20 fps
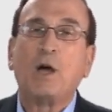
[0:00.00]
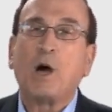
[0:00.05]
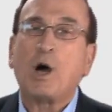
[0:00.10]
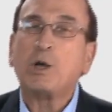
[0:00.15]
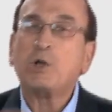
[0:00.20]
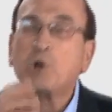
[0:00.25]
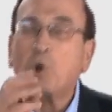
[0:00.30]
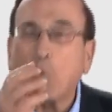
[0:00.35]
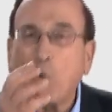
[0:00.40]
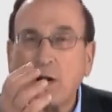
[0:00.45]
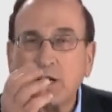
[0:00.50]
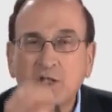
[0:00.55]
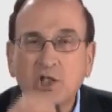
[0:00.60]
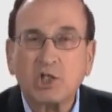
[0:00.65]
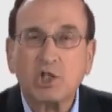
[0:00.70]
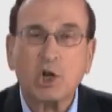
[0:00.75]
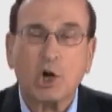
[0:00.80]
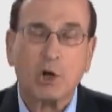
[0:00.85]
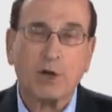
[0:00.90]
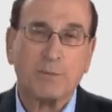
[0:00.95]
Under what
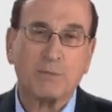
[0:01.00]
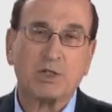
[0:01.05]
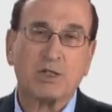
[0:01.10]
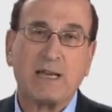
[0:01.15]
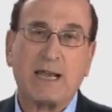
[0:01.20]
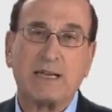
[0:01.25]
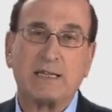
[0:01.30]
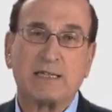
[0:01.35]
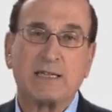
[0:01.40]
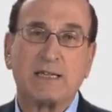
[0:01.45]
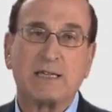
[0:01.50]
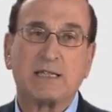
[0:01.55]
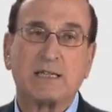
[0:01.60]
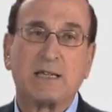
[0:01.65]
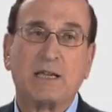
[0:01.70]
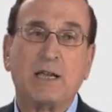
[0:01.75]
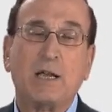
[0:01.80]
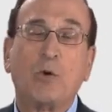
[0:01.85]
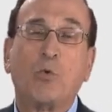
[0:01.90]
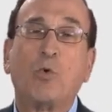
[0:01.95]
circumstances
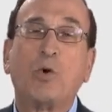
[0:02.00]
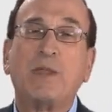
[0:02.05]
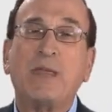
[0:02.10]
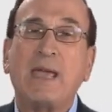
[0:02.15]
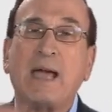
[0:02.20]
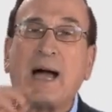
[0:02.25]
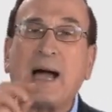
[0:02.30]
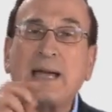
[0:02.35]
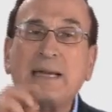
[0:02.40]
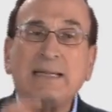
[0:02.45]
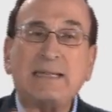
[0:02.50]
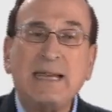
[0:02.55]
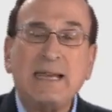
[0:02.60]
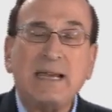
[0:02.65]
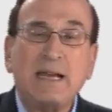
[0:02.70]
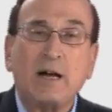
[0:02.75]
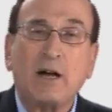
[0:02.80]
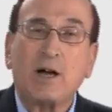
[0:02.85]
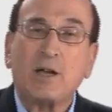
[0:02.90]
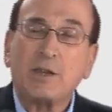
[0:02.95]
will the
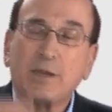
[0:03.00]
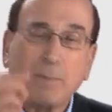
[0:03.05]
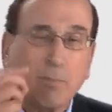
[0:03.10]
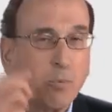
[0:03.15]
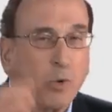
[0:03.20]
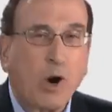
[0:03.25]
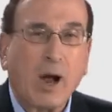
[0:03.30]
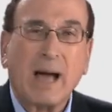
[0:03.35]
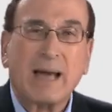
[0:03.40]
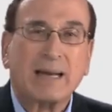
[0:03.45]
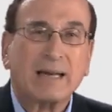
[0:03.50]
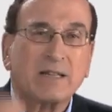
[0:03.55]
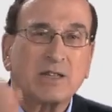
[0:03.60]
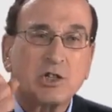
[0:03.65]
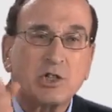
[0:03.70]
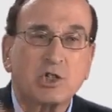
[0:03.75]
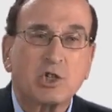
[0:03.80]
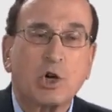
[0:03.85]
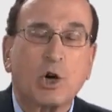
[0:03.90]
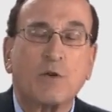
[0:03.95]
idea, the product,
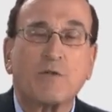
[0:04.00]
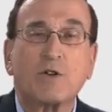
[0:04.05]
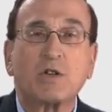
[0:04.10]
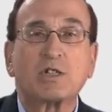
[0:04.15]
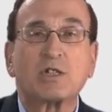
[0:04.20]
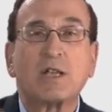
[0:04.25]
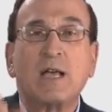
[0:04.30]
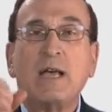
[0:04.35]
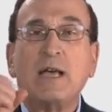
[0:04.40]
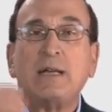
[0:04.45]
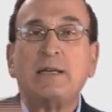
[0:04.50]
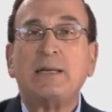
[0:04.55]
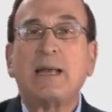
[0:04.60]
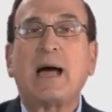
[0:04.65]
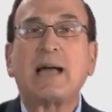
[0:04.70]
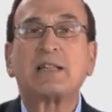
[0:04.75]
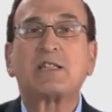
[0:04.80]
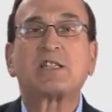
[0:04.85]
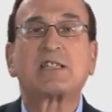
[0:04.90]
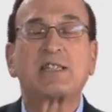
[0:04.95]
the service
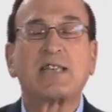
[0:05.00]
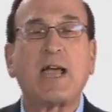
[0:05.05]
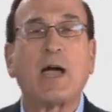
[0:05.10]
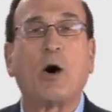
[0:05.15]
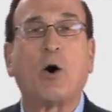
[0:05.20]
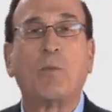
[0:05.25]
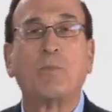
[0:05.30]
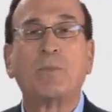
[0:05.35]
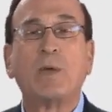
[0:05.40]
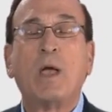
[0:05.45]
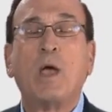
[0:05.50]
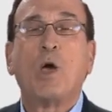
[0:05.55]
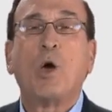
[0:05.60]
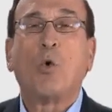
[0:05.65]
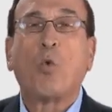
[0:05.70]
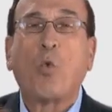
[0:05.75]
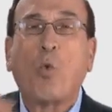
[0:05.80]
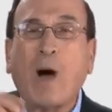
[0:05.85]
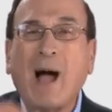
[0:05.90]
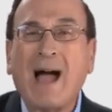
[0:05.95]
not sell?
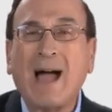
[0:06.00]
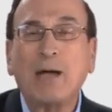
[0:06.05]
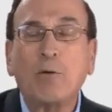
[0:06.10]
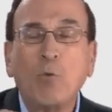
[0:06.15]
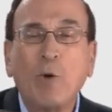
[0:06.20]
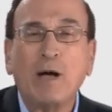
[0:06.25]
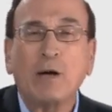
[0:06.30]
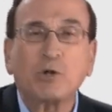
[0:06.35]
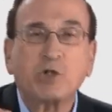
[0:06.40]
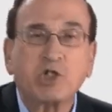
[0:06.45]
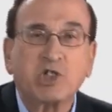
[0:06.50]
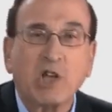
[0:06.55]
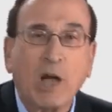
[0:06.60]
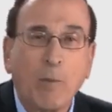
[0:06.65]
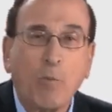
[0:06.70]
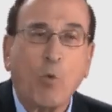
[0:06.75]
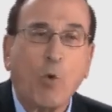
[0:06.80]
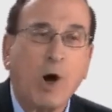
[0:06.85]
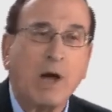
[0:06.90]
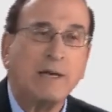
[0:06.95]
Why will
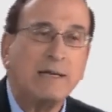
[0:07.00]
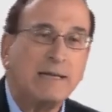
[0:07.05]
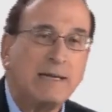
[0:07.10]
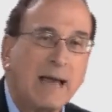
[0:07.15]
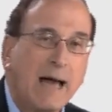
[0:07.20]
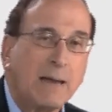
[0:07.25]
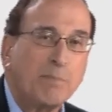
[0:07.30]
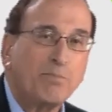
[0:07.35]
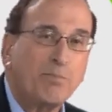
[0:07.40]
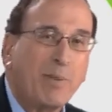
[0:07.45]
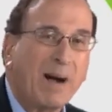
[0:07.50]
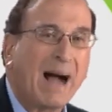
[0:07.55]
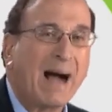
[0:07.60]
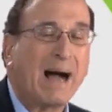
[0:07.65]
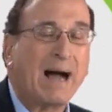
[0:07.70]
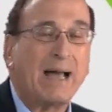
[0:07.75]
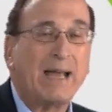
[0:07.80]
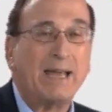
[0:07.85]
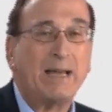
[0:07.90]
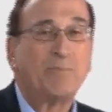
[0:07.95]
someone not
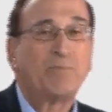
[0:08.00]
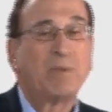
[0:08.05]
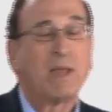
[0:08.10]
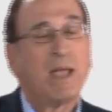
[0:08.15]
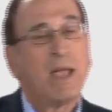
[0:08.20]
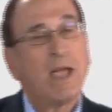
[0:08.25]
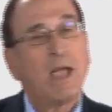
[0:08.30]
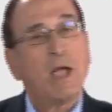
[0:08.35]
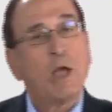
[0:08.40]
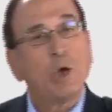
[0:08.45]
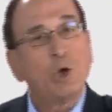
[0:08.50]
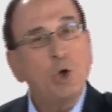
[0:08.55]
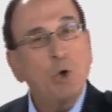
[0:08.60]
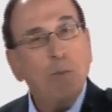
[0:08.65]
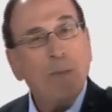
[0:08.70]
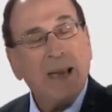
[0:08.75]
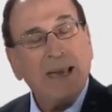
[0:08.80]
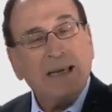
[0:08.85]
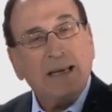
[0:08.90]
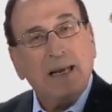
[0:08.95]
buy? And you
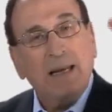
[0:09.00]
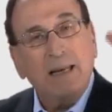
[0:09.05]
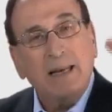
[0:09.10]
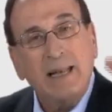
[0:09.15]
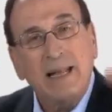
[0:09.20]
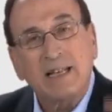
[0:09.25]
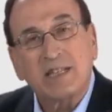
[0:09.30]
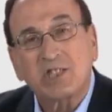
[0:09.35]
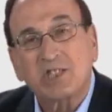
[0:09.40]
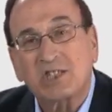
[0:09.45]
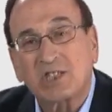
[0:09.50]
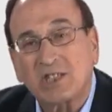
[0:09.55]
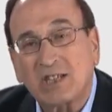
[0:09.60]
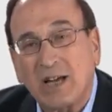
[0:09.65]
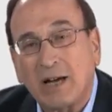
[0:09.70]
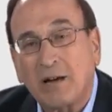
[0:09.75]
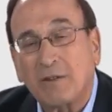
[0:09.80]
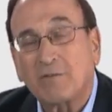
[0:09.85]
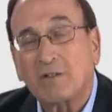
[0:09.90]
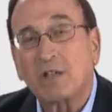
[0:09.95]
make a list
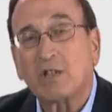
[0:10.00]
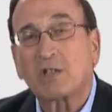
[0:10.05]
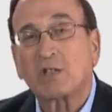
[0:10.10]
of